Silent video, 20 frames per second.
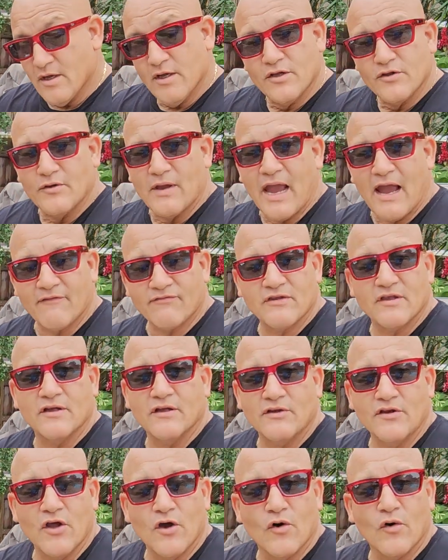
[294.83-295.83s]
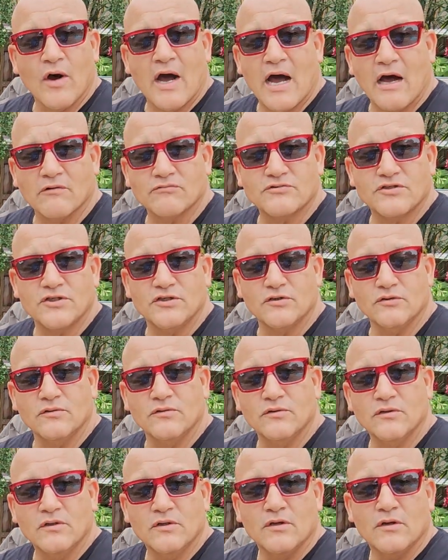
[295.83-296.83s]
you have to know how to
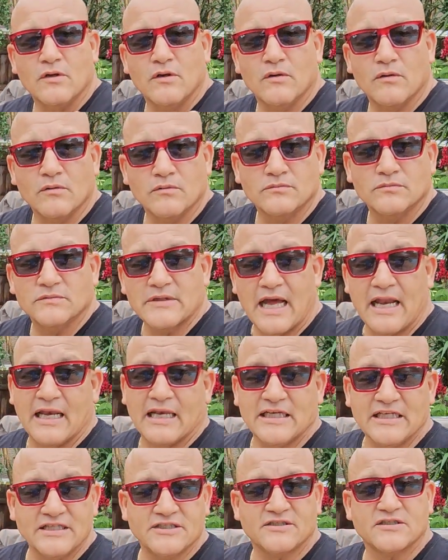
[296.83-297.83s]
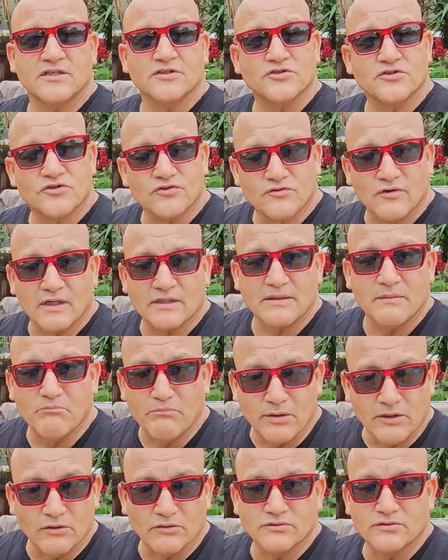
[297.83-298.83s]
at least construct and
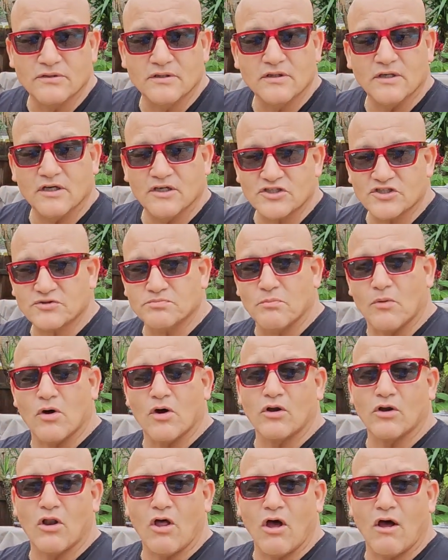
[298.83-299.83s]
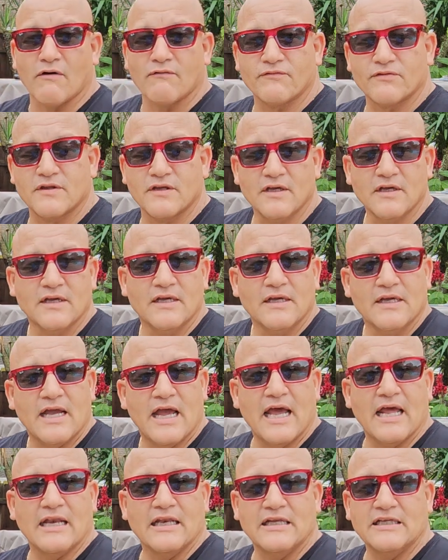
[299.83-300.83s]
build a small loft.
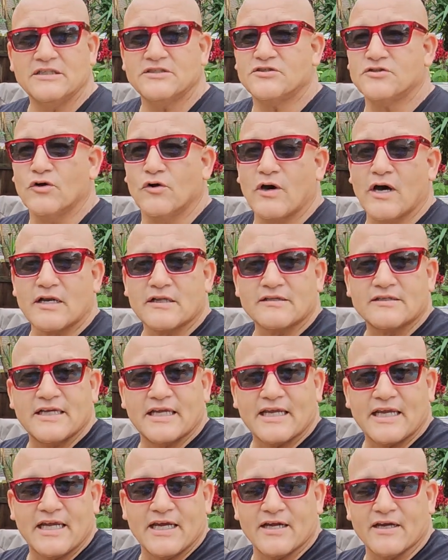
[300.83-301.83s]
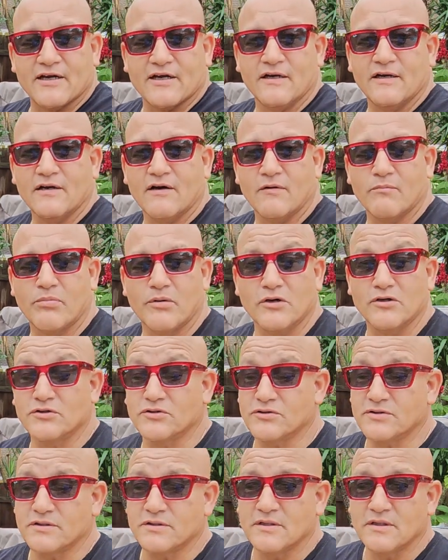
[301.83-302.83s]
At least know how to take care of birds.
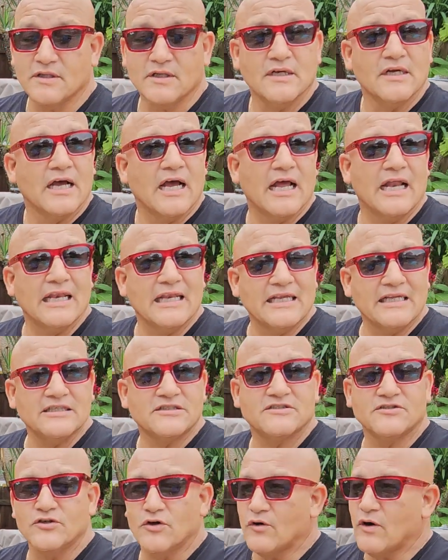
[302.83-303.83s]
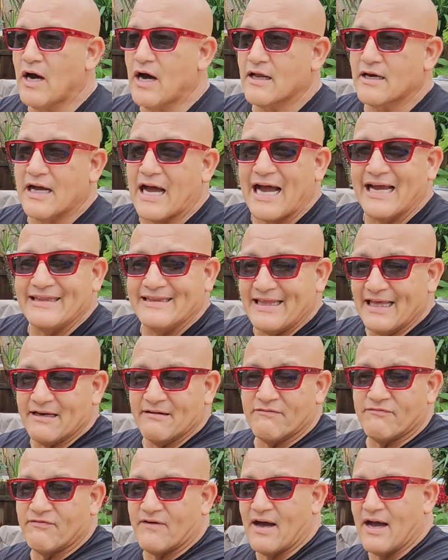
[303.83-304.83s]
At least know how to
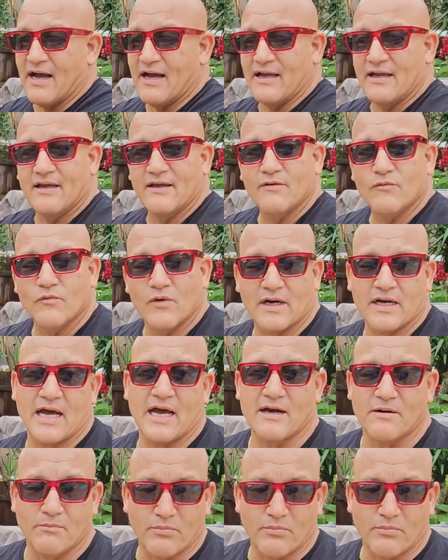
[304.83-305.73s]
identify what kind of